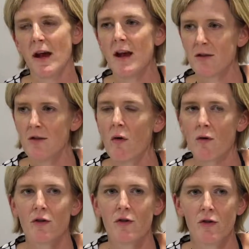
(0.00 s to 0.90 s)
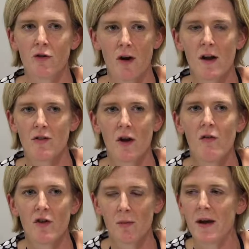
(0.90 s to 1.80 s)
it's not just the drug
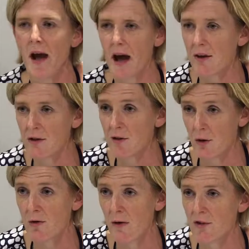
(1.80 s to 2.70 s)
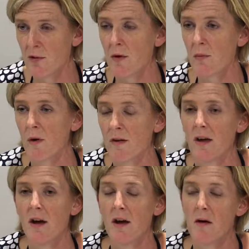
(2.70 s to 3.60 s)
itself, it's been added to a regimen with
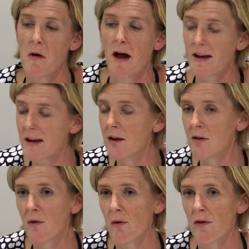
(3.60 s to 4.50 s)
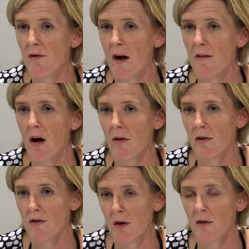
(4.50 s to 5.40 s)
at least 4 or 5
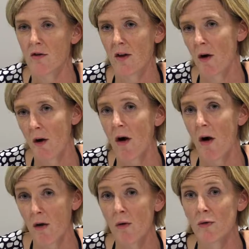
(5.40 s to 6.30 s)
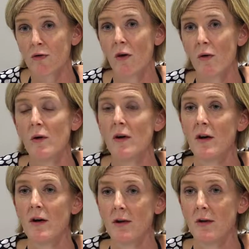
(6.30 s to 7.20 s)
other drugs that are also,
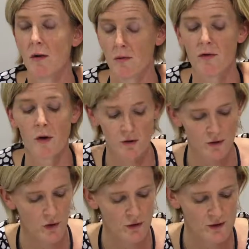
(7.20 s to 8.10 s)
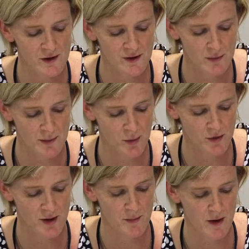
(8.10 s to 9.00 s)
those costs need to be
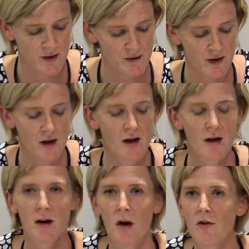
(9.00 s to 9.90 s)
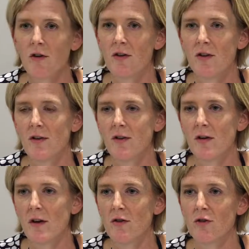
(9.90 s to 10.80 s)
borne in mind. Countries need
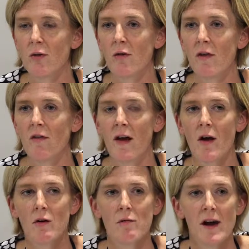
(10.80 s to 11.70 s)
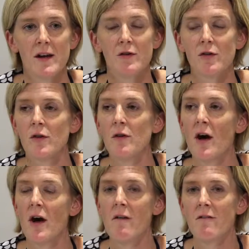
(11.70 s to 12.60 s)
to ensure that they are ready to
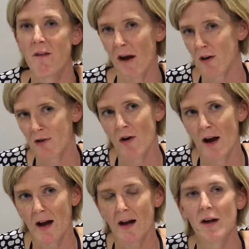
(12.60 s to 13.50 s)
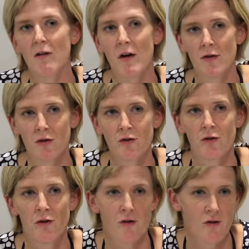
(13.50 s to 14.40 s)
fast-track
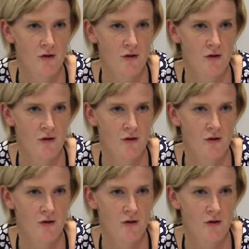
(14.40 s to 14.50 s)
registration